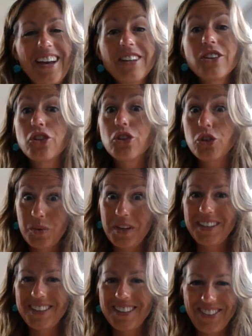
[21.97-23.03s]

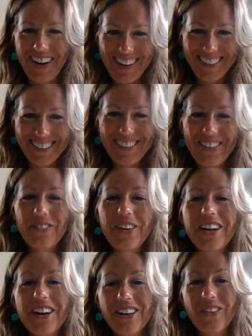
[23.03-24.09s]
suite, right?
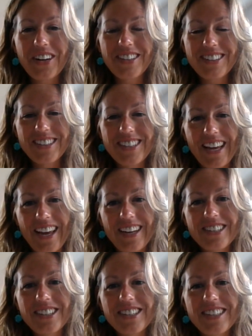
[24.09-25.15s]
We are going
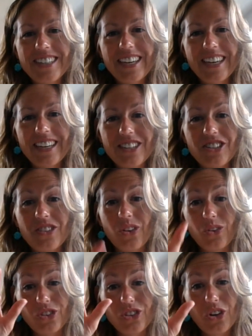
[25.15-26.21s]
today to dig into
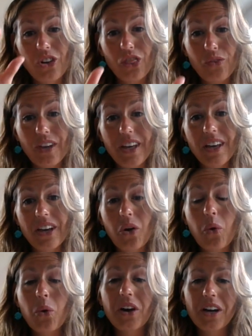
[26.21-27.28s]
those three
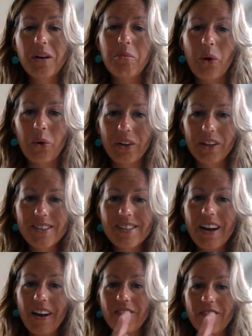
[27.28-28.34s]
core
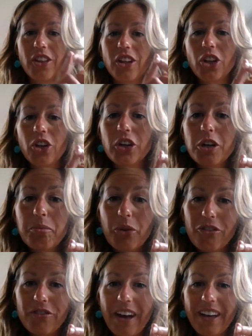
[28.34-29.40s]
components of the learner
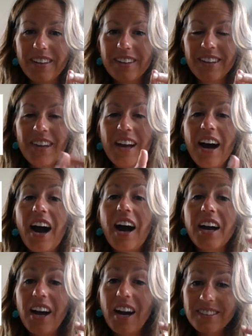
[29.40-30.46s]
profile,
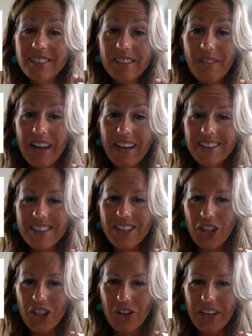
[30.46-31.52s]
a customized
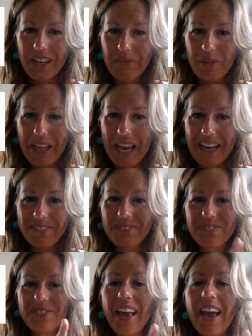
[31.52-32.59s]
learning plan,
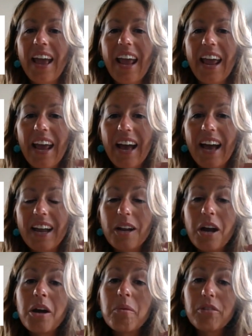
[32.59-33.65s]
and
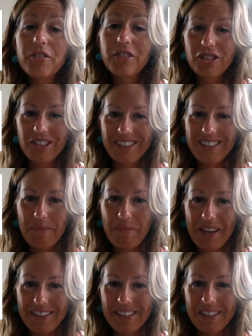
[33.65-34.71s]

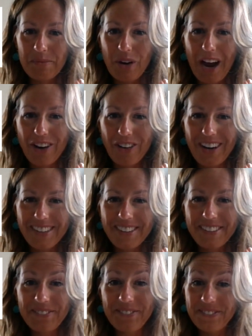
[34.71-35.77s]
proficiency-based
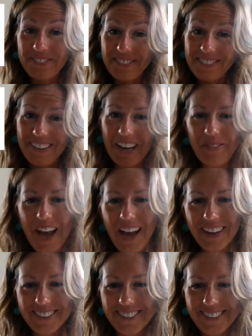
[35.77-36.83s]
progress. Come
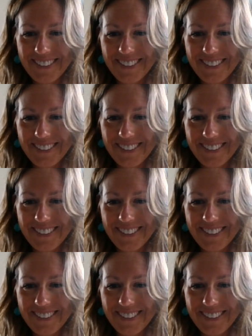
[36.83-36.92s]
on.